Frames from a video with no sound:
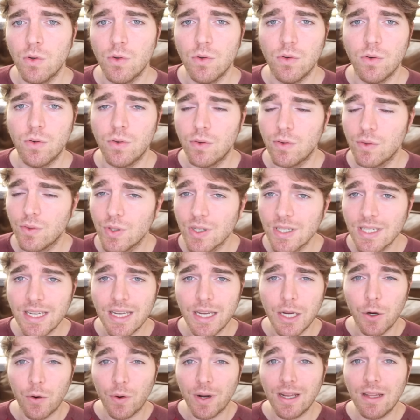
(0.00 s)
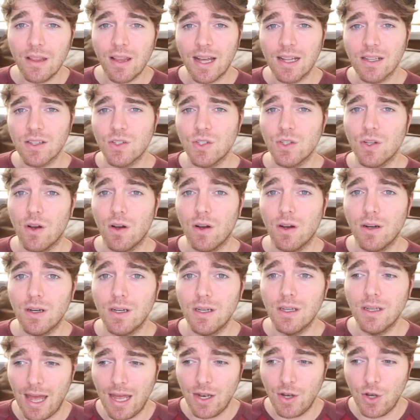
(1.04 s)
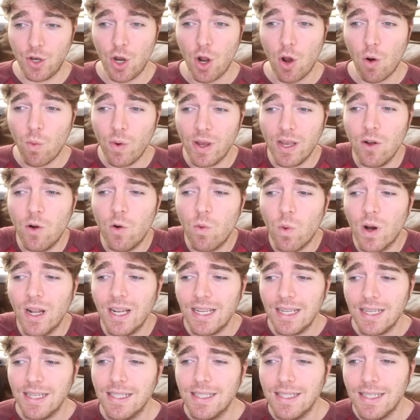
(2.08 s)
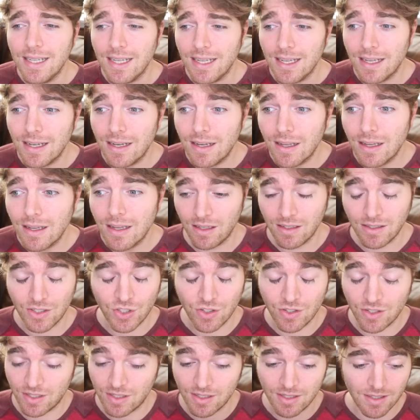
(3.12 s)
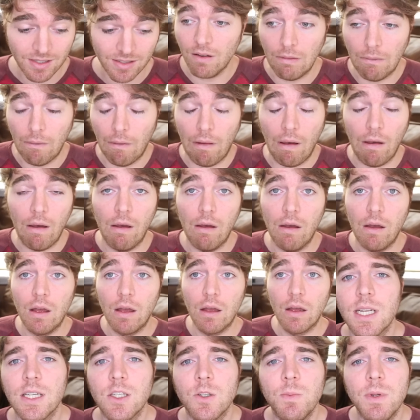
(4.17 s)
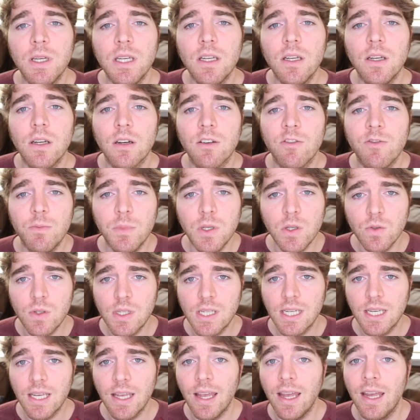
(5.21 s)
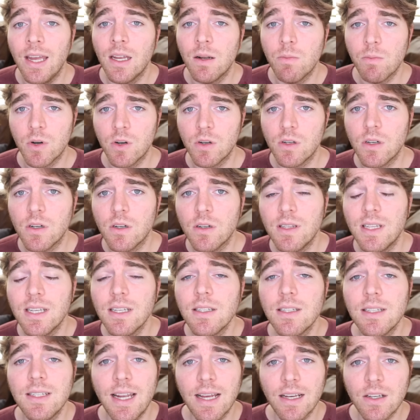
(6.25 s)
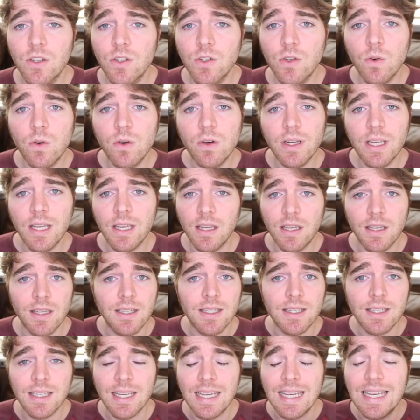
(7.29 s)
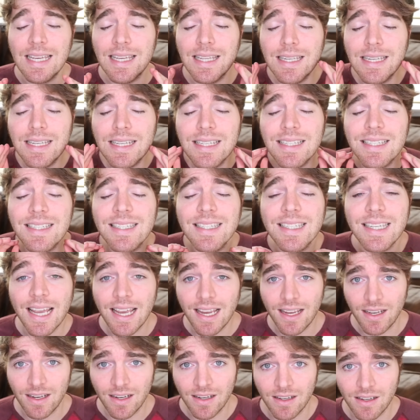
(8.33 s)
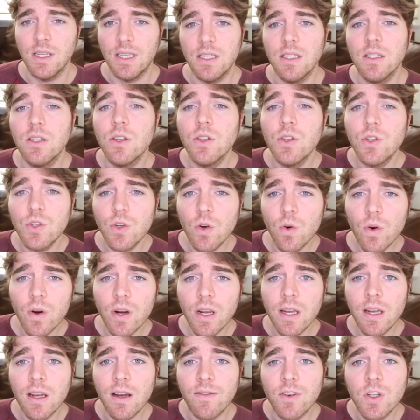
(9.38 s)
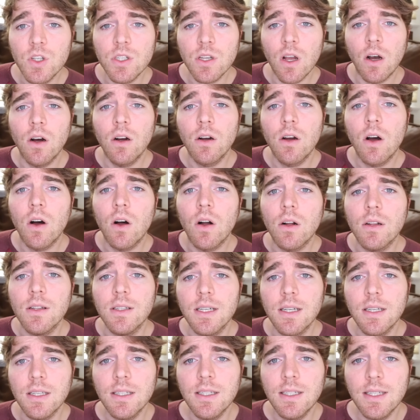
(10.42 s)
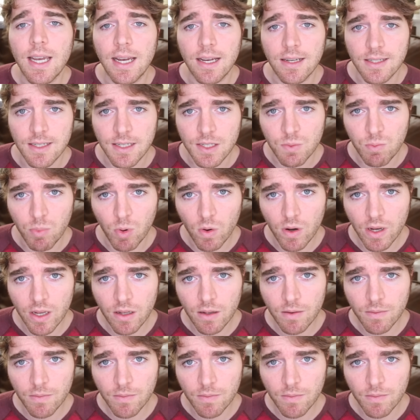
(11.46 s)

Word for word: oof, just hearing that song and knowing what he did, it's just, oh. Now speaking of music and murder, this next story is insane. This is the story of a song called Texas Boy.